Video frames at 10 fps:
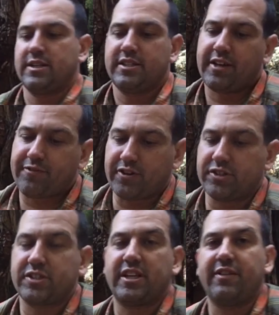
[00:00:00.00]

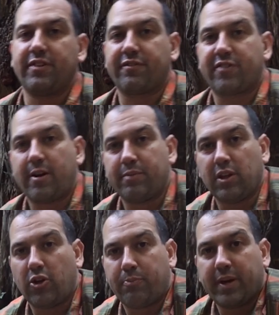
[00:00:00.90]
differs even from the
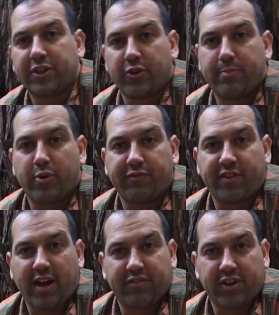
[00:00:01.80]
Lone Peak 3.5